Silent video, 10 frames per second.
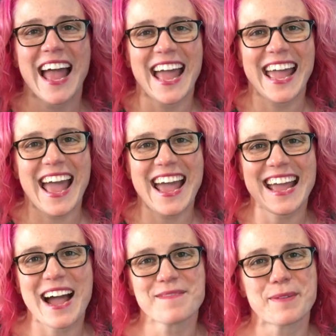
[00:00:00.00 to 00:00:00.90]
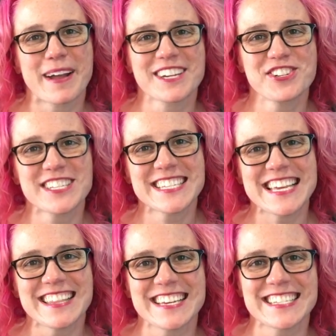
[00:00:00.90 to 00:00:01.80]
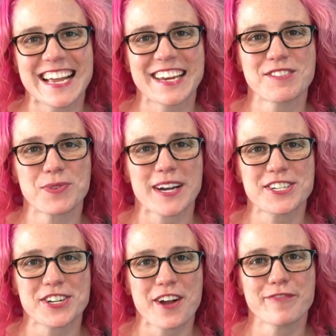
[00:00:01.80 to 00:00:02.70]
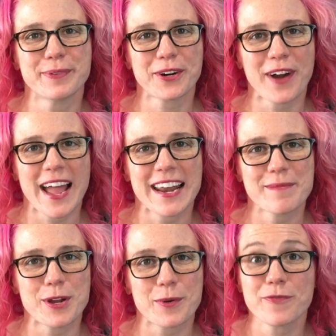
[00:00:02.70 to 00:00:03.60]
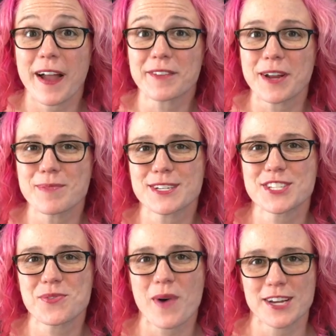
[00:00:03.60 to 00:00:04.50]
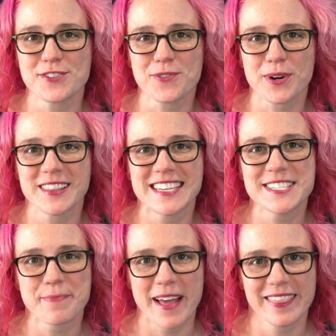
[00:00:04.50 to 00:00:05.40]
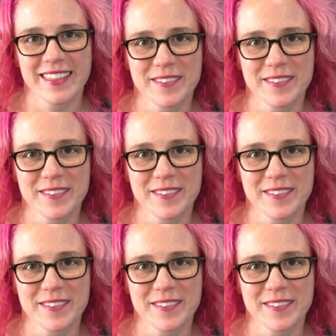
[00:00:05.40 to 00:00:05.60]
Hey, hey, I'm Rebecca Schinsky, the Executive Director of Book Riot. I'm here with five great books to watch for this month.